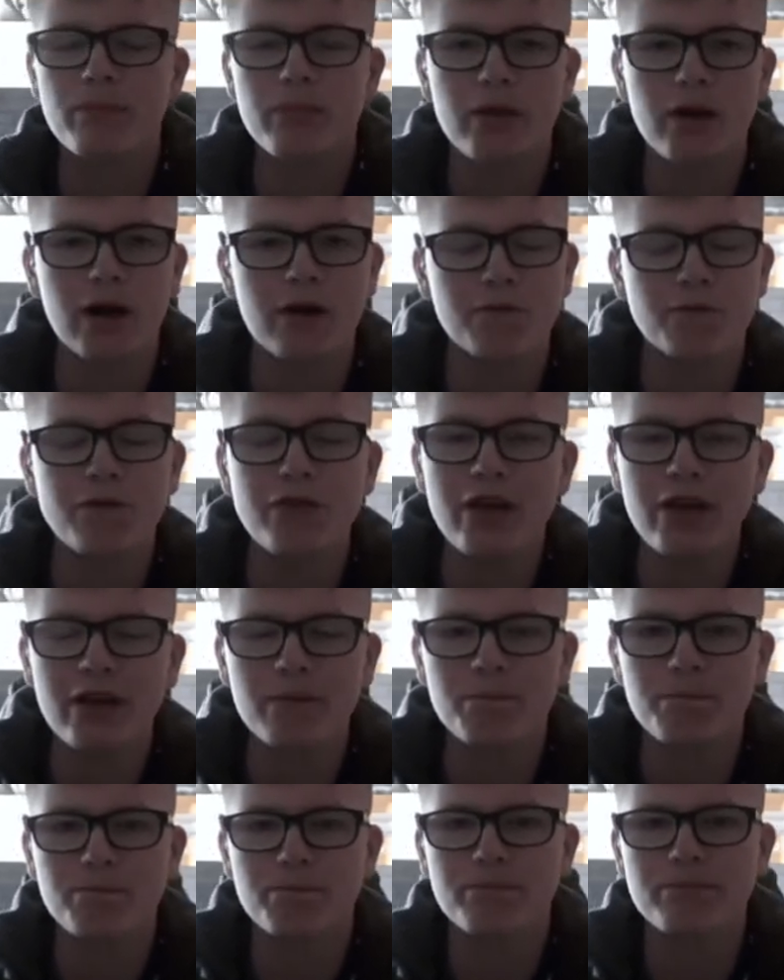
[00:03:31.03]
I
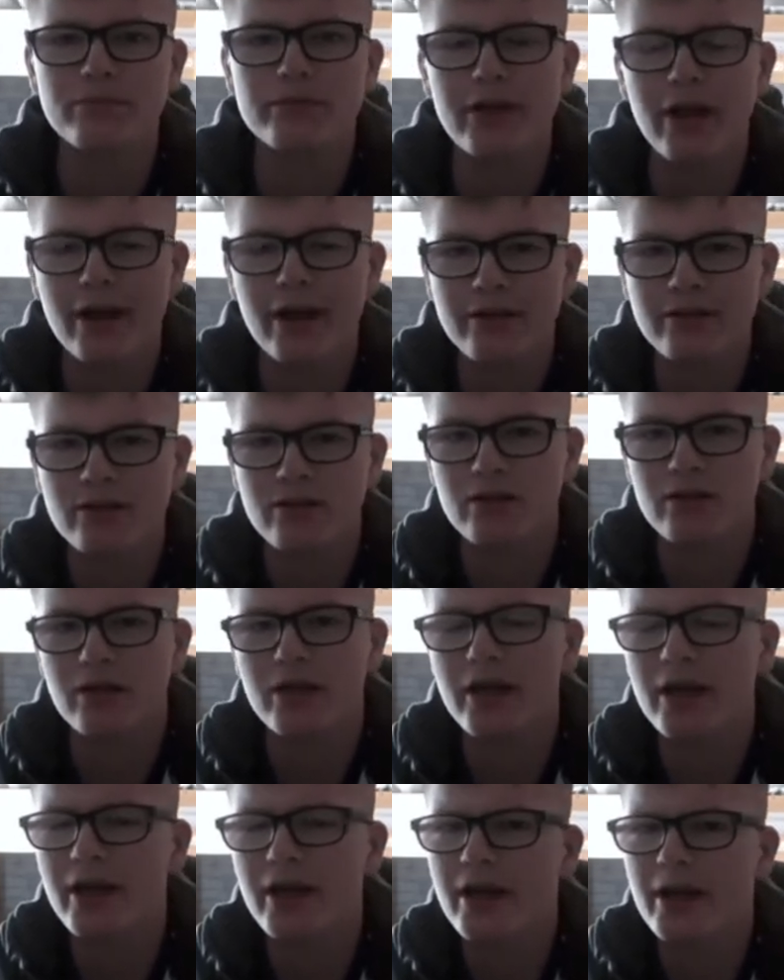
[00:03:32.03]
think, yes,
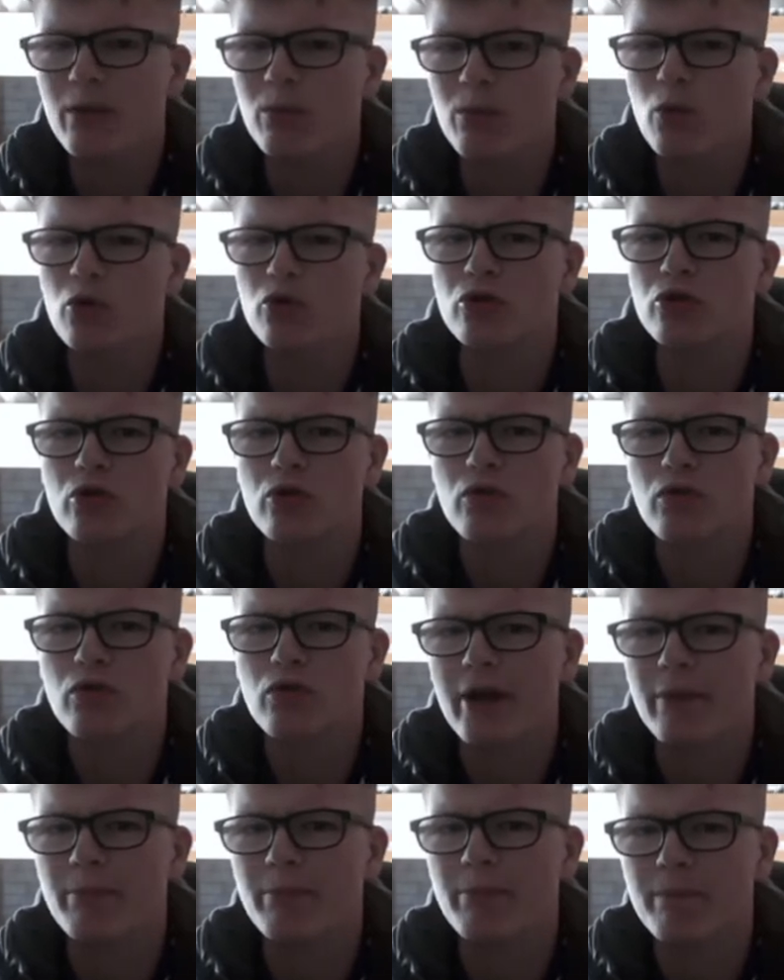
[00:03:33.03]
it was the
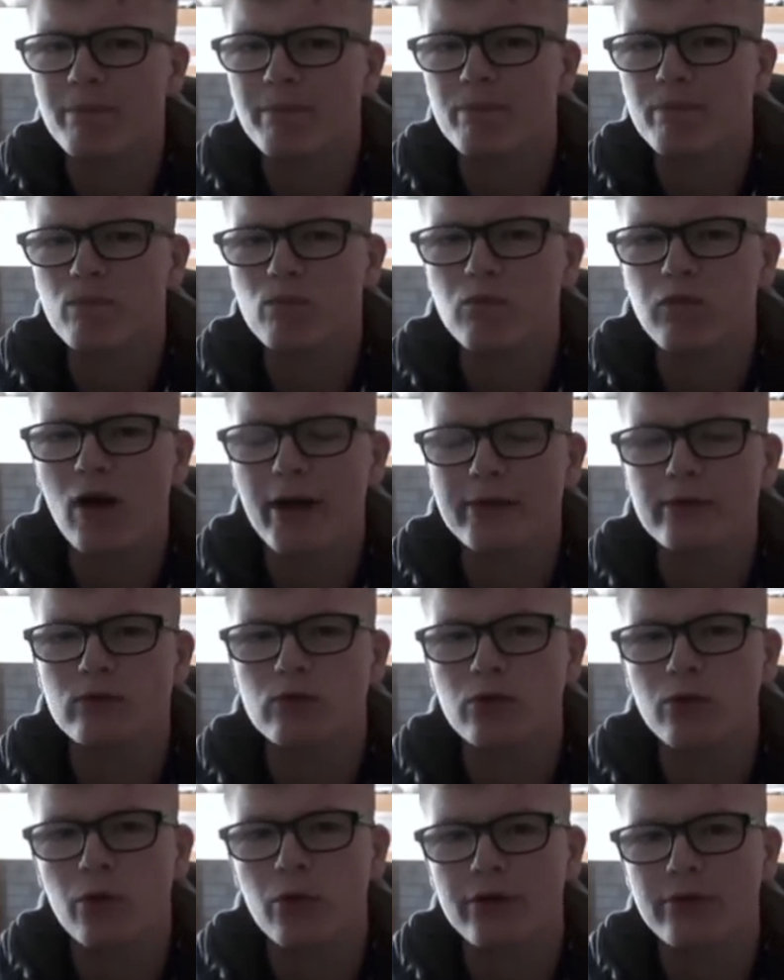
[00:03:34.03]
right
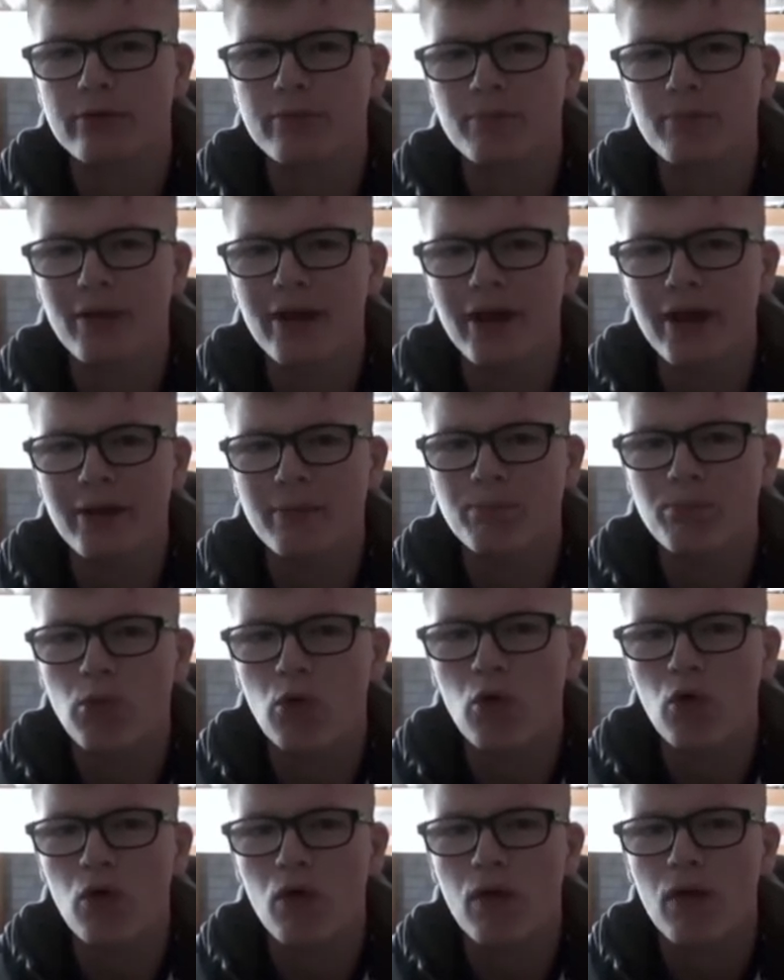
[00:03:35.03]
choice made,
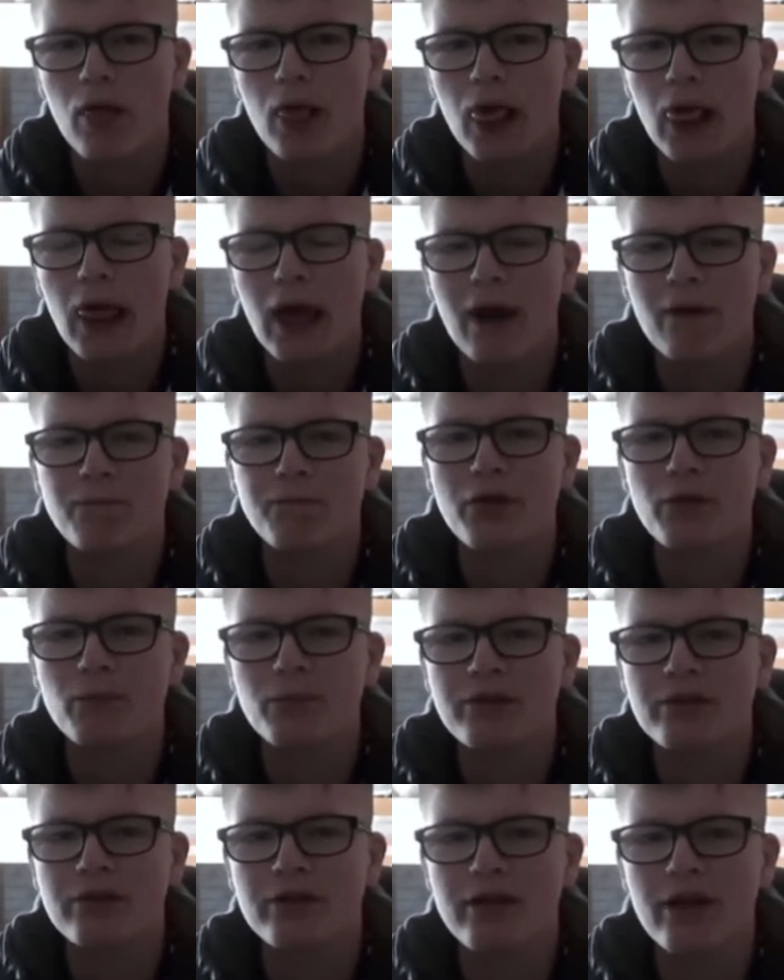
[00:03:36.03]
but I think
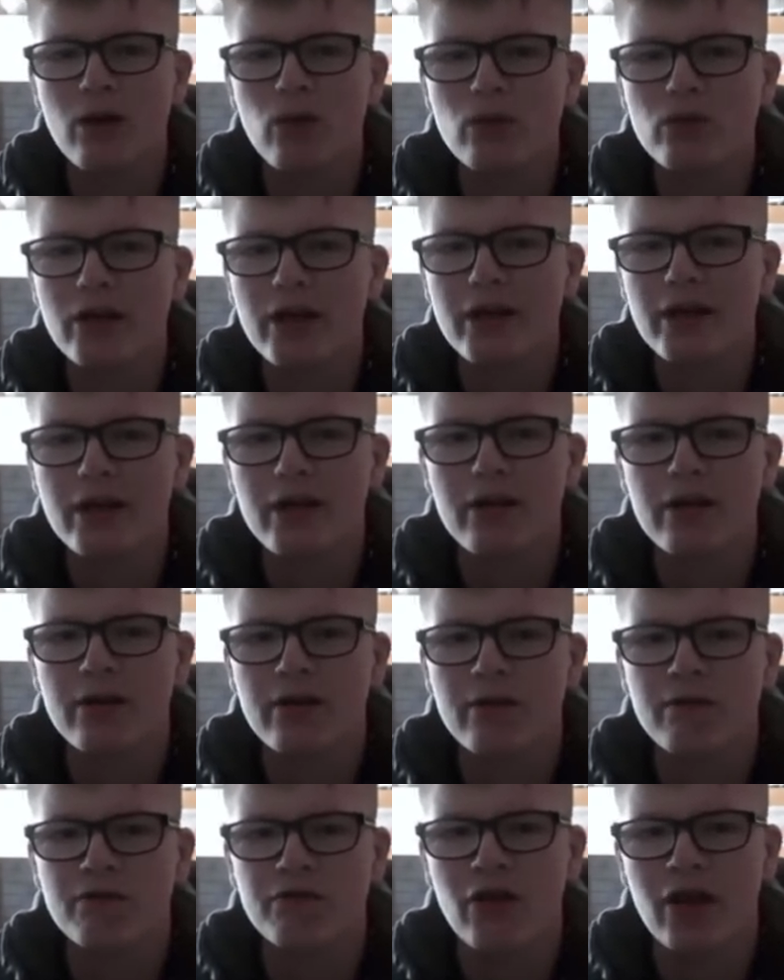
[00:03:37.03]
we still needed a
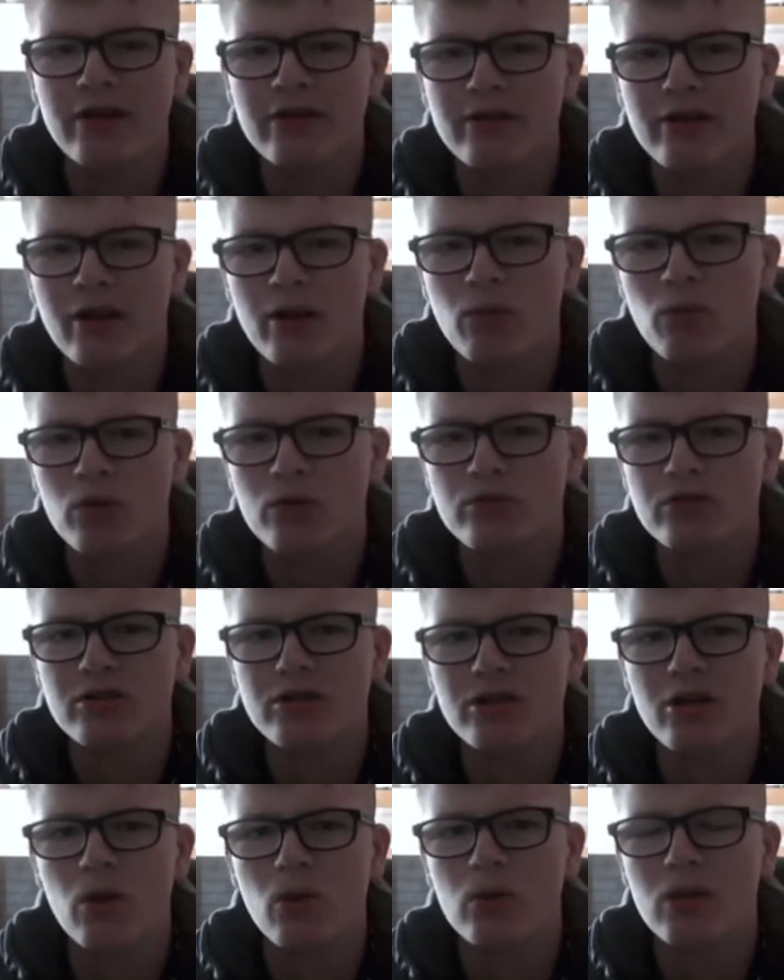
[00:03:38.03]
defender. We're
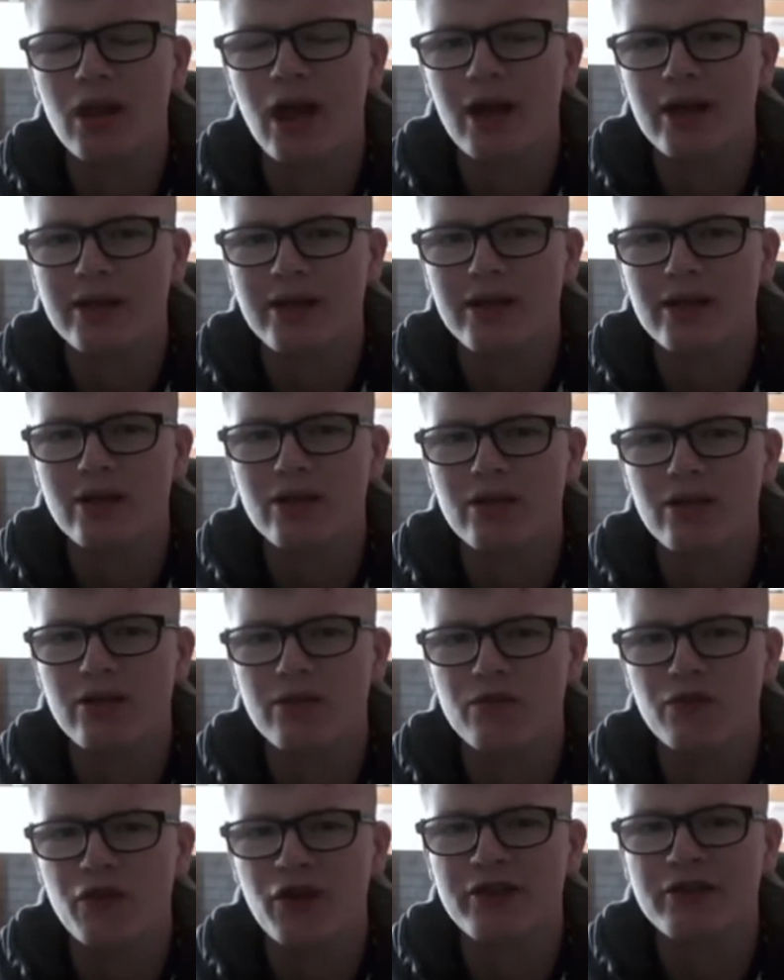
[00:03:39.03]
still lacking at the
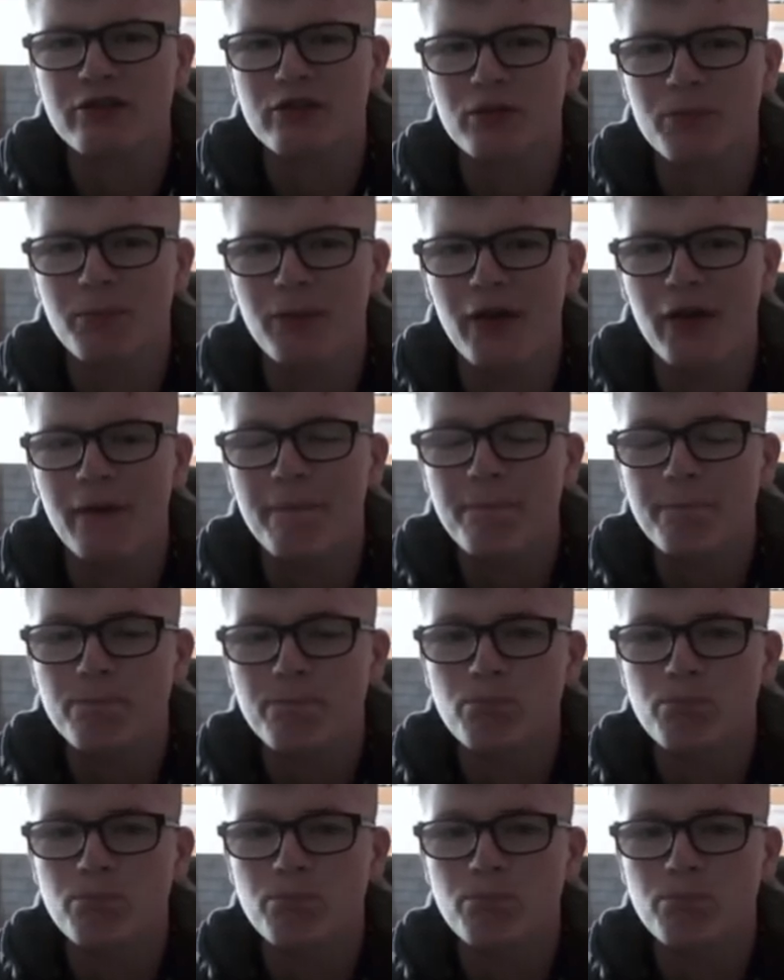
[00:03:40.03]
defence a bit.